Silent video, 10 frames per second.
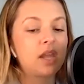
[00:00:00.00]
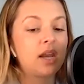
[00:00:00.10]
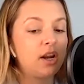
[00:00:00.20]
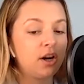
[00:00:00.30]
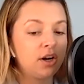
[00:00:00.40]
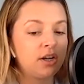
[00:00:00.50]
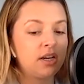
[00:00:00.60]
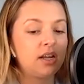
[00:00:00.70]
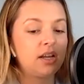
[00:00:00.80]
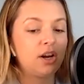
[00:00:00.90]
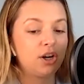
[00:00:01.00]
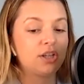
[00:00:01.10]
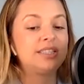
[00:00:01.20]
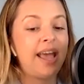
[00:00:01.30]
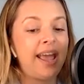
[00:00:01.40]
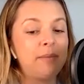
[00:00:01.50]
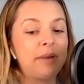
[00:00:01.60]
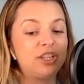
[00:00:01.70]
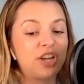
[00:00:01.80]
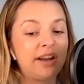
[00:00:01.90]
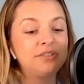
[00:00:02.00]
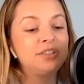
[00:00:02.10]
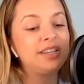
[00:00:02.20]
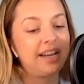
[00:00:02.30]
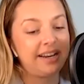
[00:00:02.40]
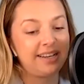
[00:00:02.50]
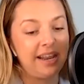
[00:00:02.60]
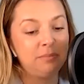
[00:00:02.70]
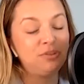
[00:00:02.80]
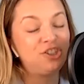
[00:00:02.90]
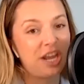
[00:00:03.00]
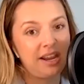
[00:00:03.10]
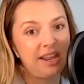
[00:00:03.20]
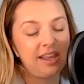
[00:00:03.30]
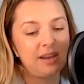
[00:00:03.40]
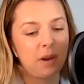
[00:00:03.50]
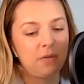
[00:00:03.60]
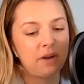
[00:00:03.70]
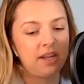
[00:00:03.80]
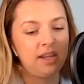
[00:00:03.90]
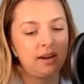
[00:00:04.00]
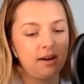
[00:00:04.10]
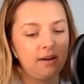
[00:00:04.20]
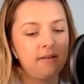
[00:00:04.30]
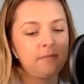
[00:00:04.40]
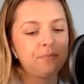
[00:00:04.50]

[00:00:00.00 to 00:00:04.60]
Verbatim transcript: and I heard her say my childhood nickname, Jenny, in my right ear.